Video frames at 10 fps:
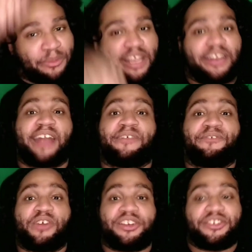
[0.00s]
he's got the
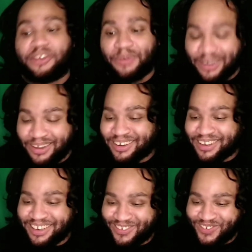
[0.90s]
fringe going on in
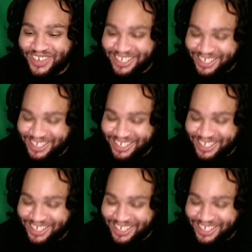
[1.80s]
this one.